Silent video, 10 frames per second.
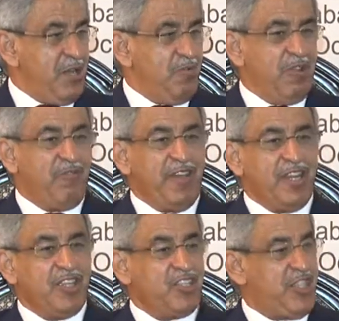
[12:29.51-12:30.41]
with
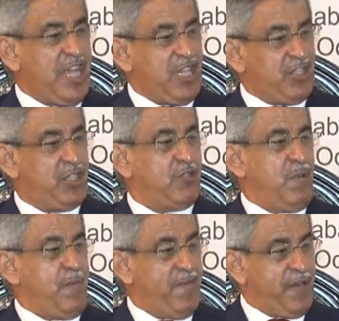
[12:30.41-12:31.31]
various dances
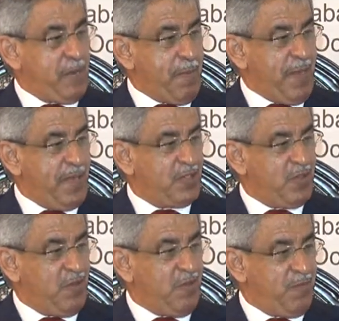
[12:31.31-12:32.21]
from different parts
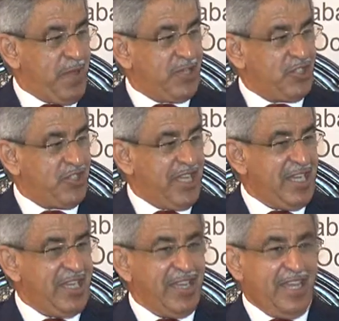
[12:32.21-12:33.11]
of
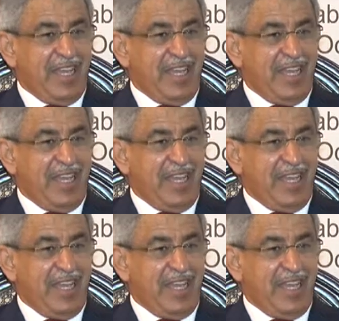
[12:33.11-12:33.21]
Pakistan.